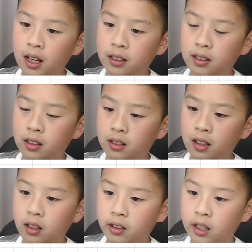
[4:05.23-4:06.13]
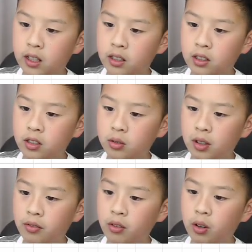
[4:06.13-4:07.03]
as Excel can
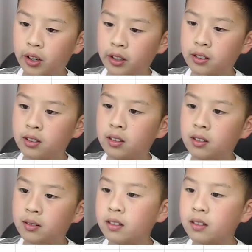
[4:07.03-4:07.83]
do it for us.